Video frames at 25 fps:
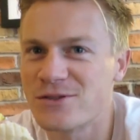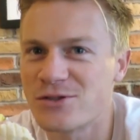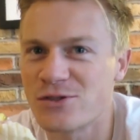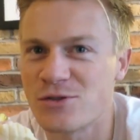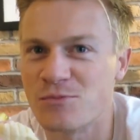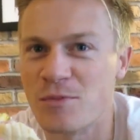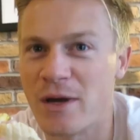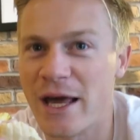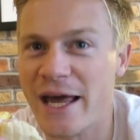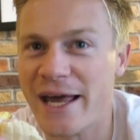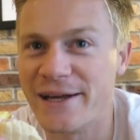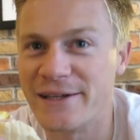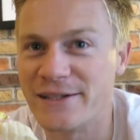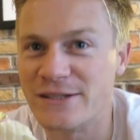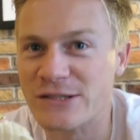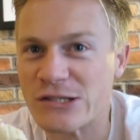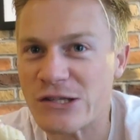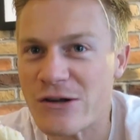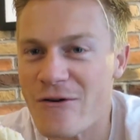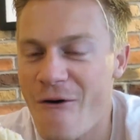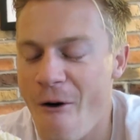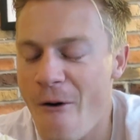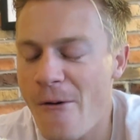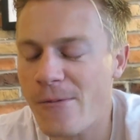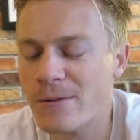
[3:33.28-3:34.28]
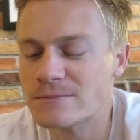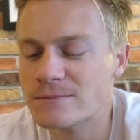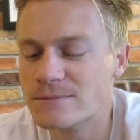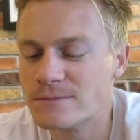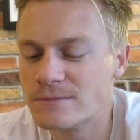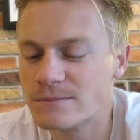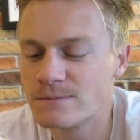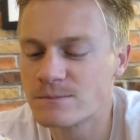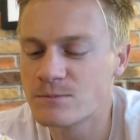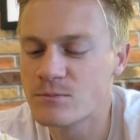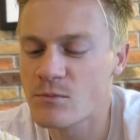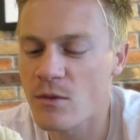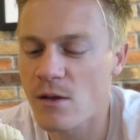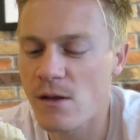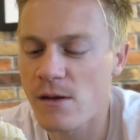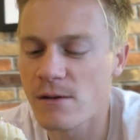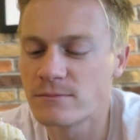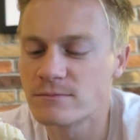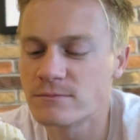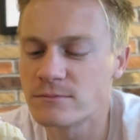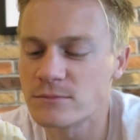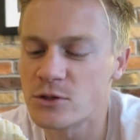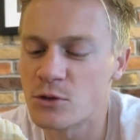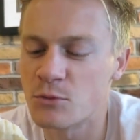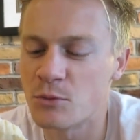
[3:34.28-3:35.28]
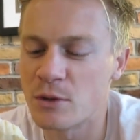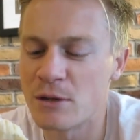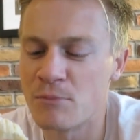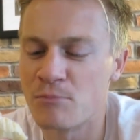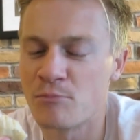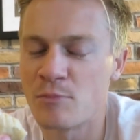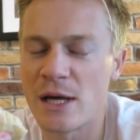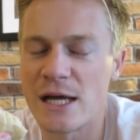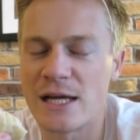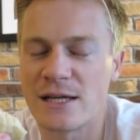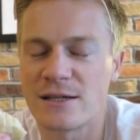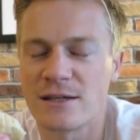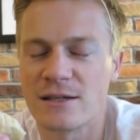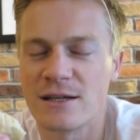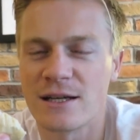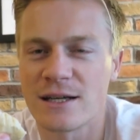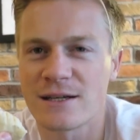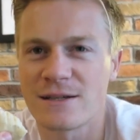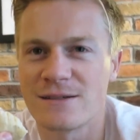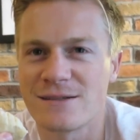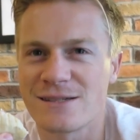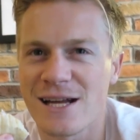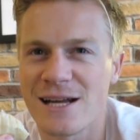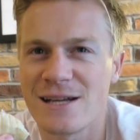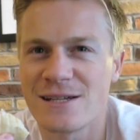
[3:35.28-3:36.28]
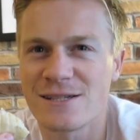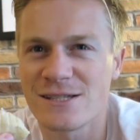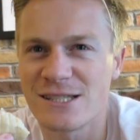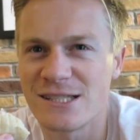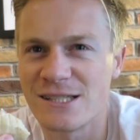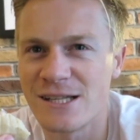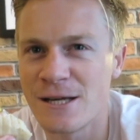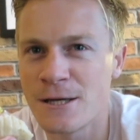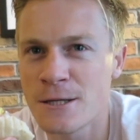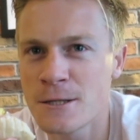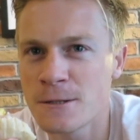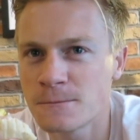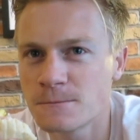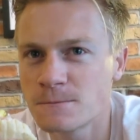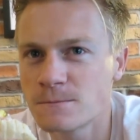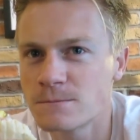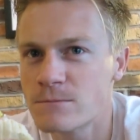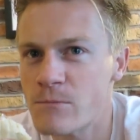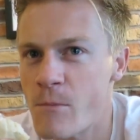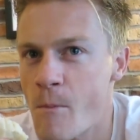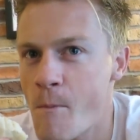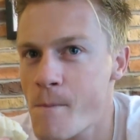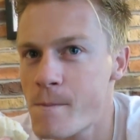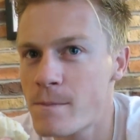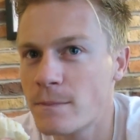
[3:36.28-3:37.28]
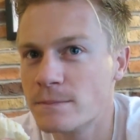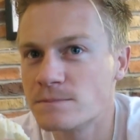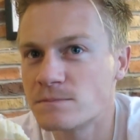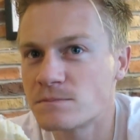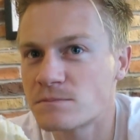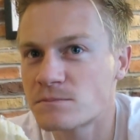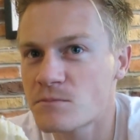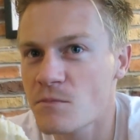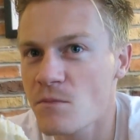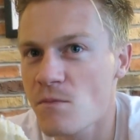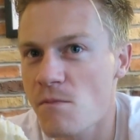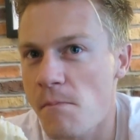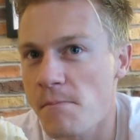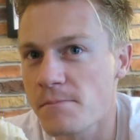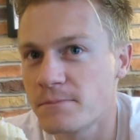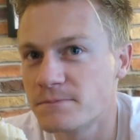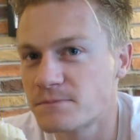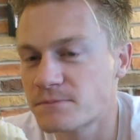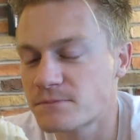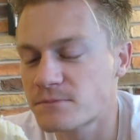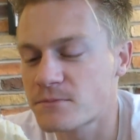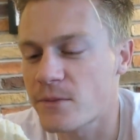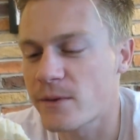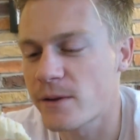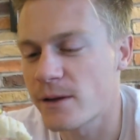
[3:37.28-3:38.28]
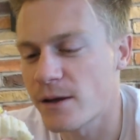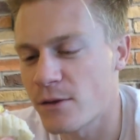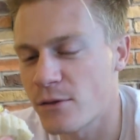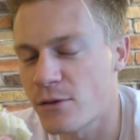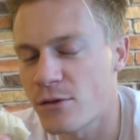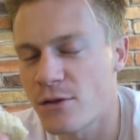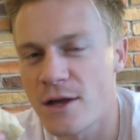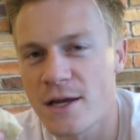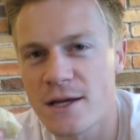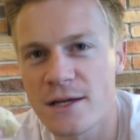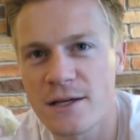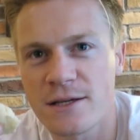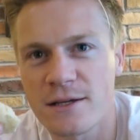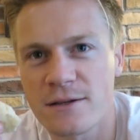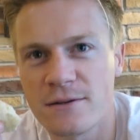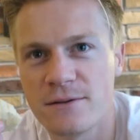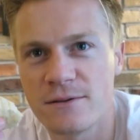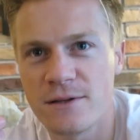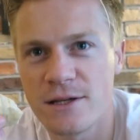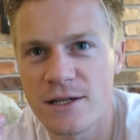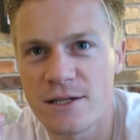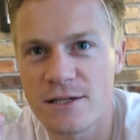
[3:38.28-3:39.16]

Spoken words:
Some eggs. Mm. Bacon, some taste in there. Ooh, bacon. Mm. The maple kind?